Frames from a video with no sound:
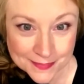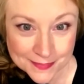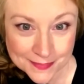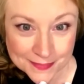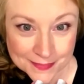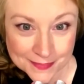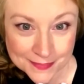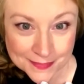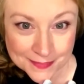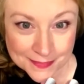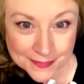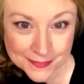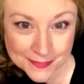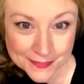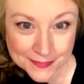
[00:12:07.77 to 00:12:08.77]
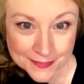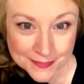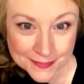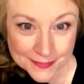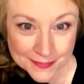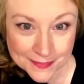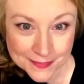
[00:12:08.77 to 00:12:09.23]
Okay, yeah, that feels
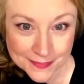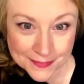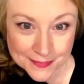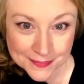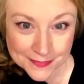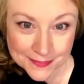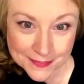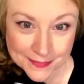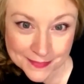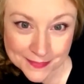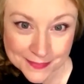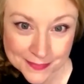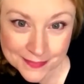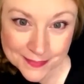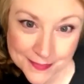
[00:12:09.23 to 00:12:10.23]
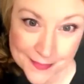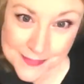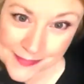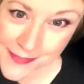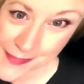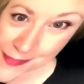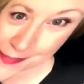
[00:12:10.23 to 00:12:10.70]
about right, about the
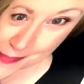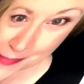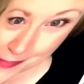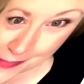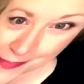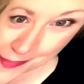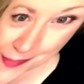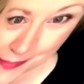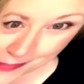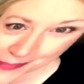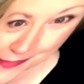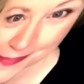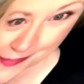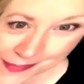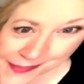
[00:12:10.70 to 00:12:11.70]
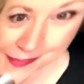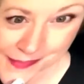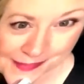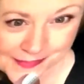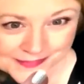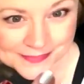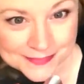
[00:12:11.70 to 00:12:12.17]
same level there, which is
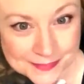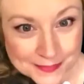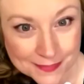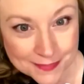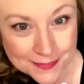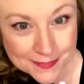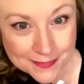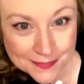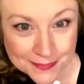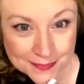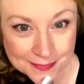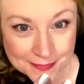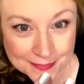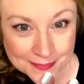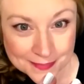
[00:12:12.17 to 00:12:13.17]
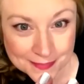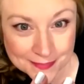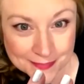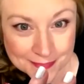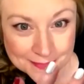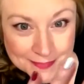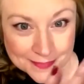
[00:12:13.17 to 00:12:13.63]
perfect. That's what I was hoping
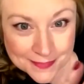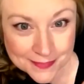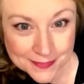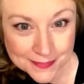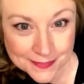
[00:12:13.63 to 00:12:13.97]
for.